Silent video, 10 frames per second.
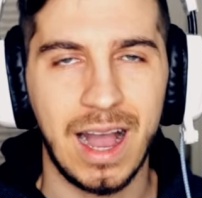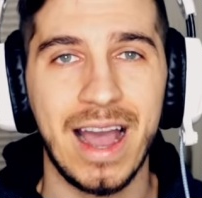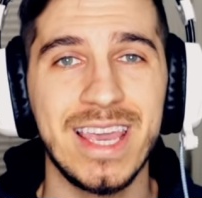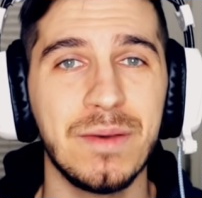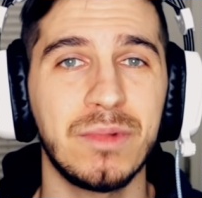
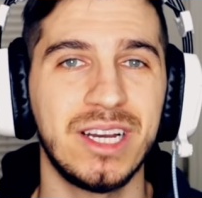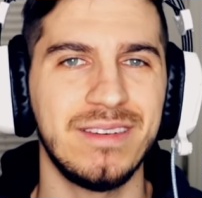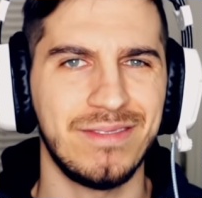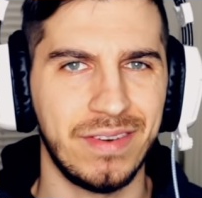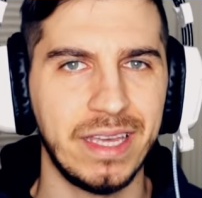I am
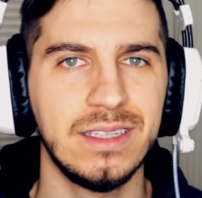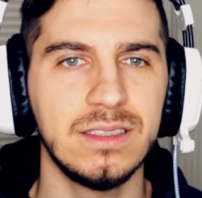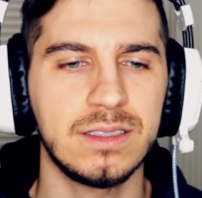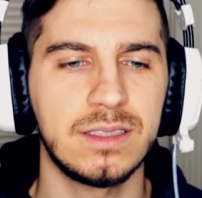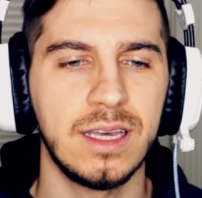
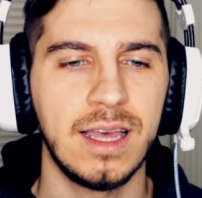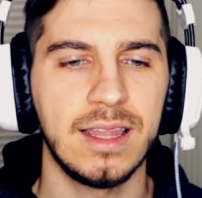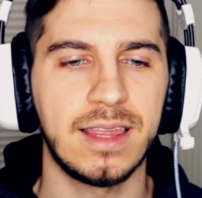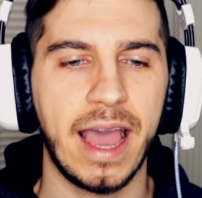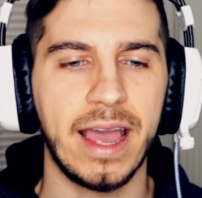convinced
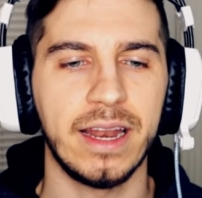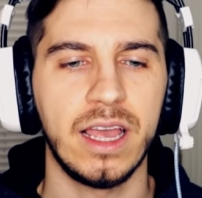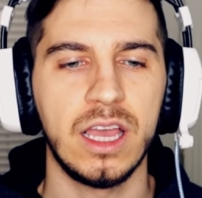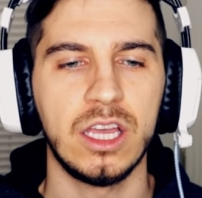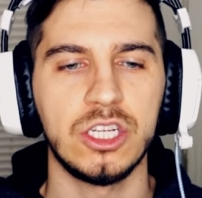
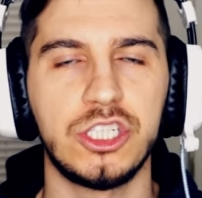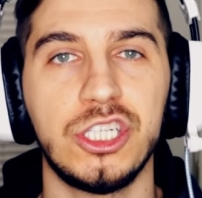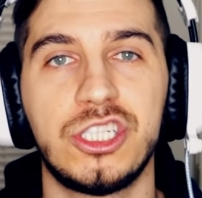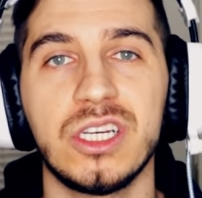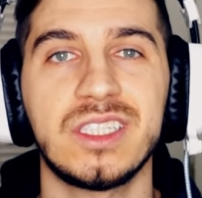that
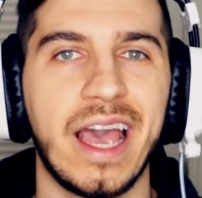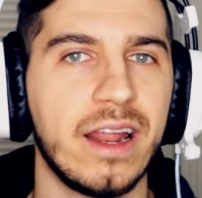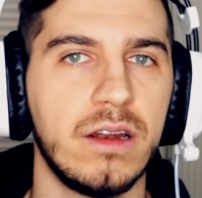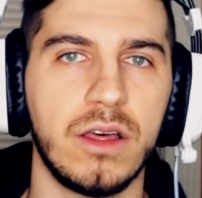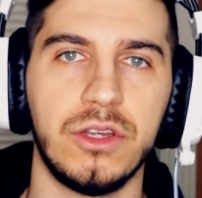she just
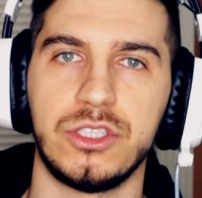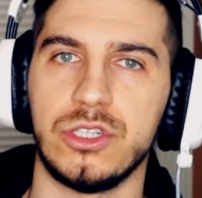had another